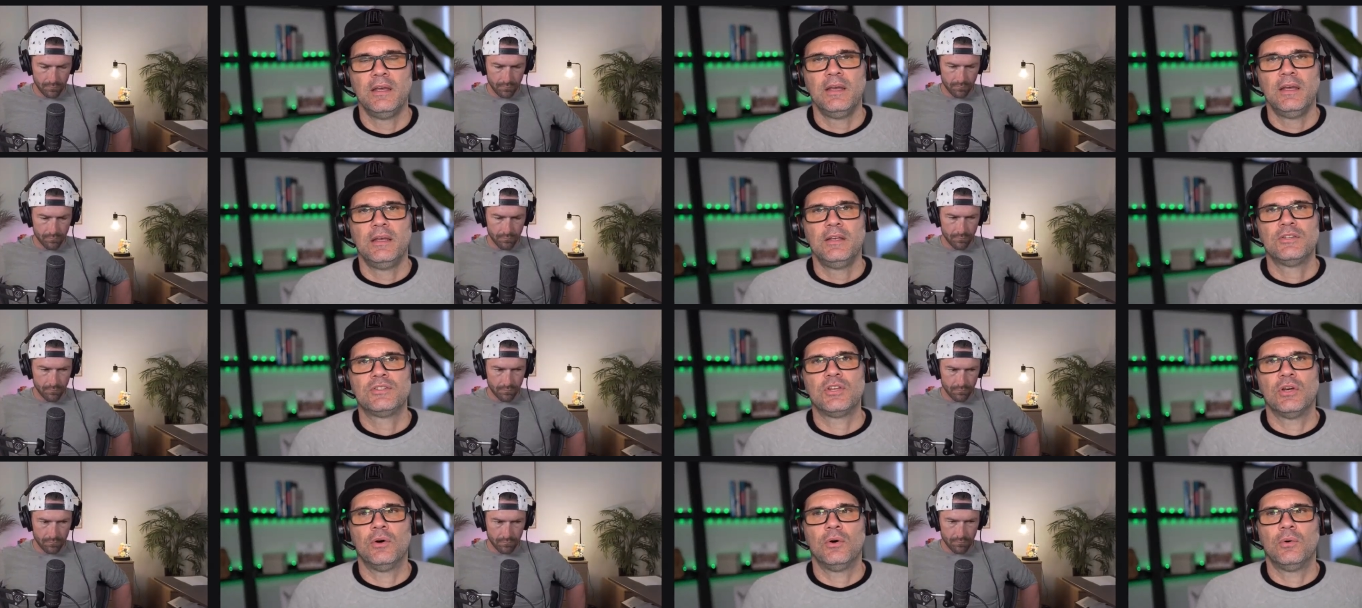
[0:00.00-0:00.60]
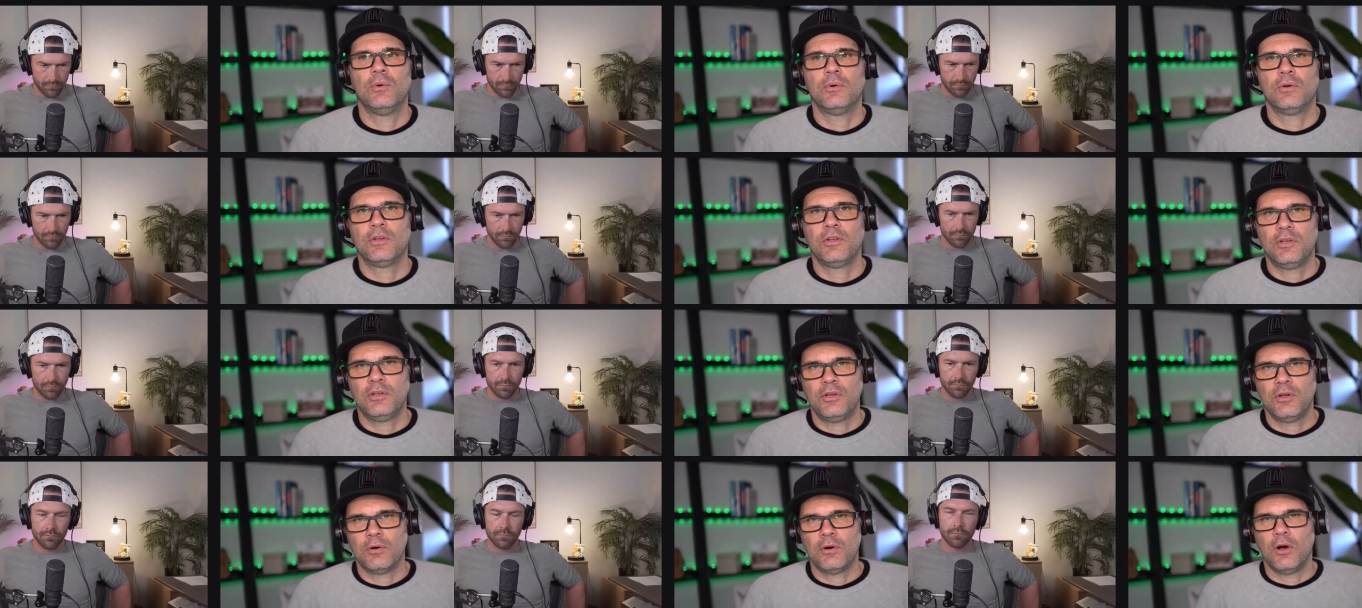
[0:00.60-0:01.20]
Speaker 1: So
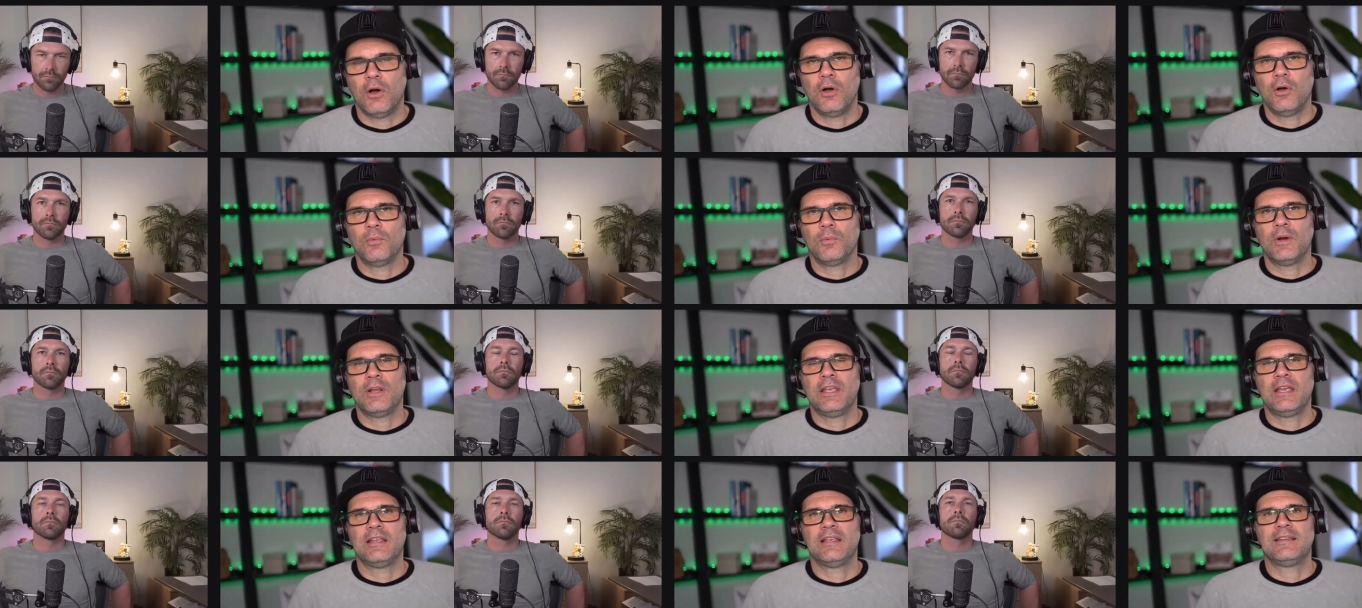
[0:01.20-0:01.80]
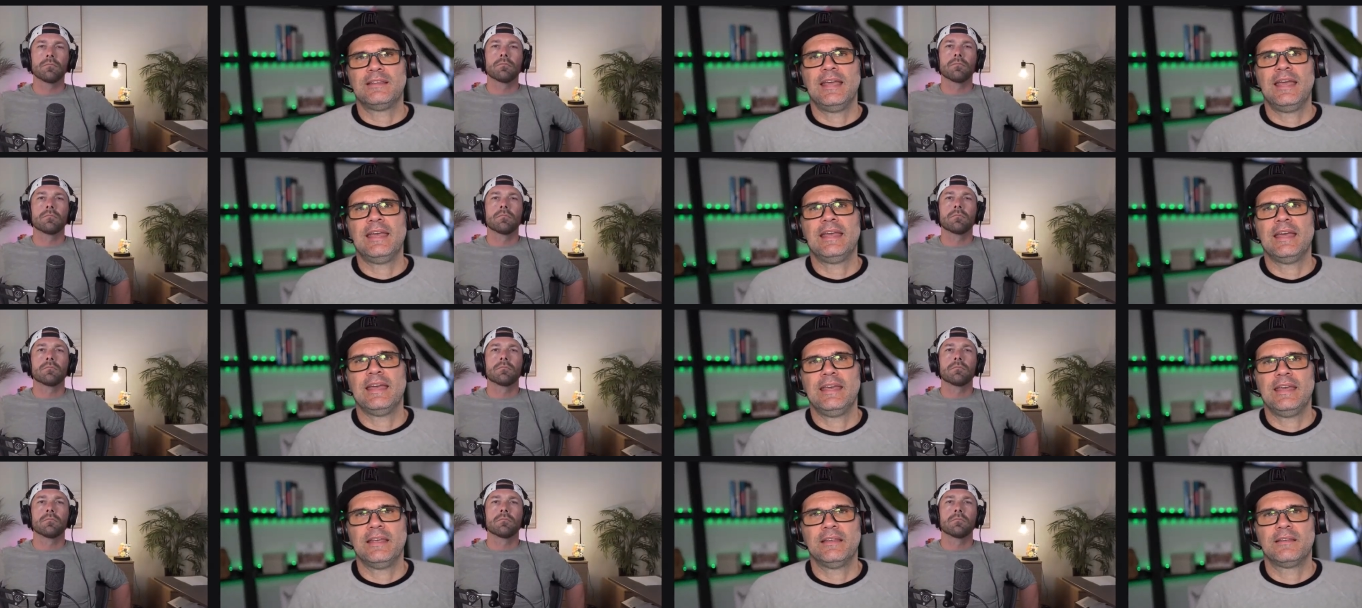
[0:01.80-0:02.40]
you're already going to take a
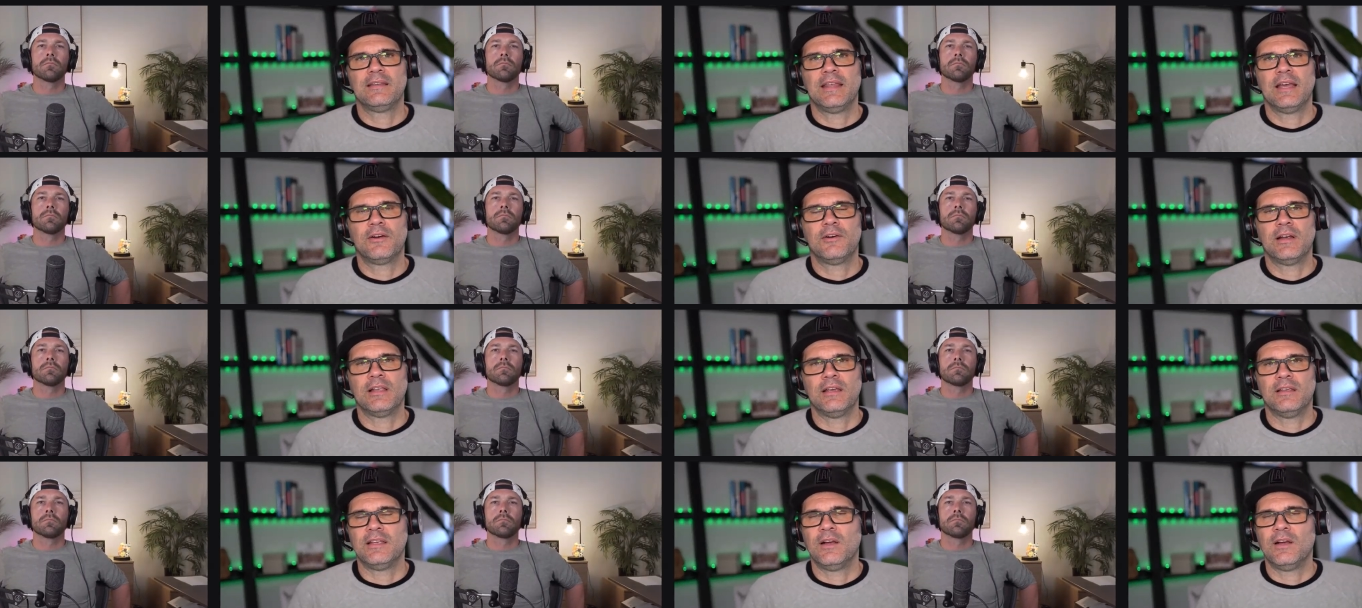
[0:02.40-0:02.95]
hit to that credit.